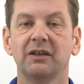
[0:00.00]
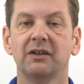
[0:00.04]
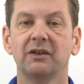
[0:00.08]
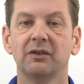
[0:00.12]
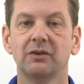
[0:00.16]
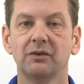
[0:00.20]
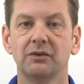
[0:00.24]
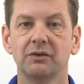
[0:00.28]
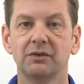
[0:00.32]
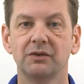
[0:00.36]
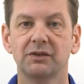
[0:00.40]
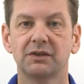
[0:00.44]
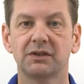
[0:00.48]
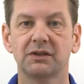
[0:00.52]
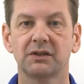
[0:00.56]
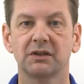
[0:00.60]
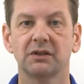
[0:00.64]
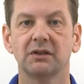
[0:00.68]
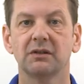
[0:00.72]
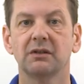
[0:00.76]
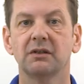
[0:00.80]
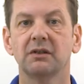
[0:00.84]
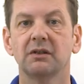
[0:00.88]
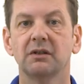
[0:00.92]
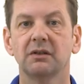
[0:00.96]
used
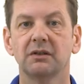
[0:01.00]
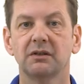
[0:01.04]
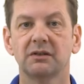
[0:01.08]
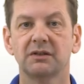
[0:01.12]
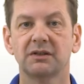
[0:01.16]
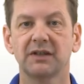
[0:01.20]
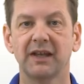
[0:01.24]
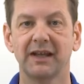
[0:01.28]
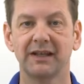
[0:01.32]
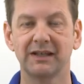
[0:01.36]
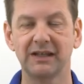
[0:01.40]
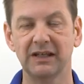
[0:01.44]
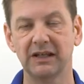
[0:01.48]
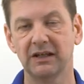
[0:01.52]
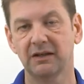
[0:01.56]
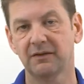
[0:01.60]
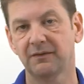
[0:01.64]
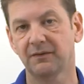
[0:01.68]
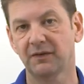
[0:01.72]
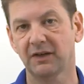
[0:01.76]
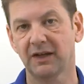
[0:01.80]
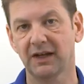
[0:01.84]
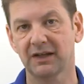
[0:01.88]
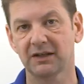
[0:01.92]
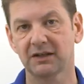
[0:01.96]
technique
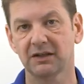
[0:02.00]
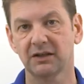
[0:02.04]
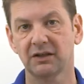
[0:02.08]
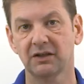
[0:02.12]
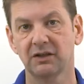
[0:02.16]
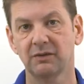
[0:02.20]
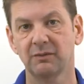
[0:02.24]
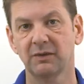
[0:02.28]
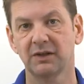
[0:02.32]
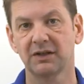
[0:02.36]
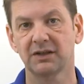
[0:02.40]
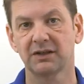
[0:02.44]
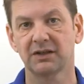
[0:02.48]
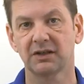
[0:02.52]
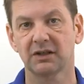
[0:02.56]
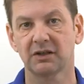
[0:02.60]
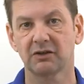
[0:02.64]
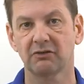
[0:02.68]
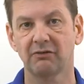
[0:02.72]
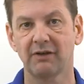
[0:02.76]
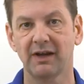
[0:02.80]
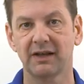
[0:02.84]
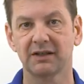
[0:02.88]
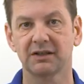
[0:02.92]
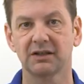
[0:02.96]
for getting humidity
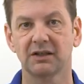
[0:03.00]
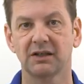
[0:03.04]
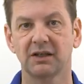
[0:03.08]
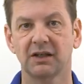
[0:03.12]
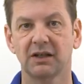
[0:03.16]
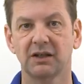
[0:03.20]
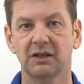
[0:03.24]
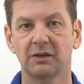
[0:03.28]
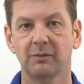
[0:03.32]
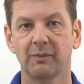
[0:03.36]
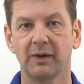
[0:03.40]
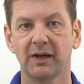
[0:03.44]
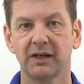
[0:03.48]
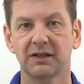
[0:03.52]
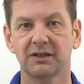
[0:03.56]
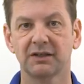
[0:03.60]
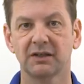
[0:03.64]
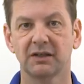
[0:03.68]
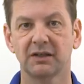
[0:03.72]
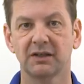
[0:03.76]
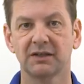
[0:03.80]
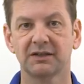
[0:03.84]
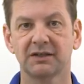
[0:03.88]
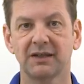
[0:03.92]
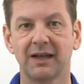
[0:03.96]
correct in an
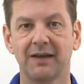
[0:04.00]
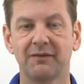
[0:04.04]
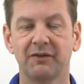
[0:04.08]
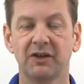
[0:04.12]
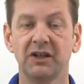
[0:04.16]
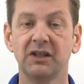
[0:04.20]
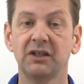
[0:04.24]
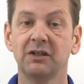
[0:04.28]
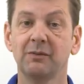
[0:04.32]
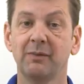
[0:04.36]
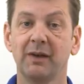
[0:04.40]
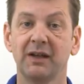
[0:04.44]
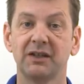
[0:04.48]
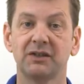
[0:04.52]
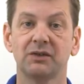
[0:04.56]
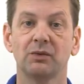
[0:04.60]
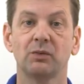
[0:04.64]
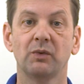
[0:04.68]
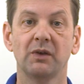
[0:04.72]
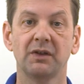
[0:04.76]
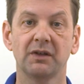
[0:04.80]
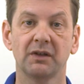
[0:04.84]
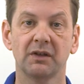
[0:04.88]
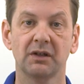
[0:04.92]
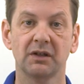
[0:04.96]
incubator is to have an incubator
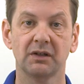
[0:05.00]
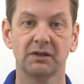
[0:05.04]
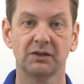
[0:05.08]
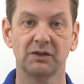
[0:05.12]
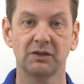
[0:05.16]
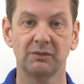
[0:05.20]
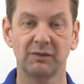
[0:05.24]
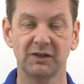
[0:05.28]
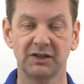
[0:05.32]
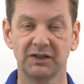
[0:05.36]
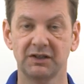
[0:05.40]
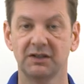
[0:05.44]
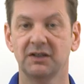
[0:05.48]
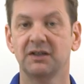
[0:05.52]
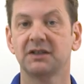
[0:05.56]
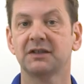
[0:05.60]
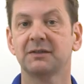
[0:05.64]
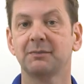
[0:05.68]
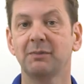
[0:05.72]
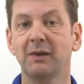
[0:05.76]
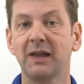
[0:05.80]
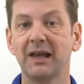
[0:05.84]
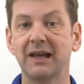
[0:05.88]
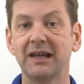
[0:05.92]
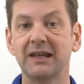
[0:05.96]
with a humidity
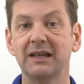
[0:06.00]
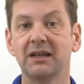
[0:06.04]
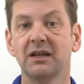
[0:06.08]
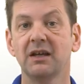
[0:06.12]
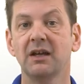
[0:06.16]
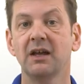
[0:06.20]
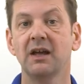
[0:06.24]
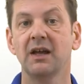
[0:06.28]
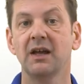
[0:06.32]
display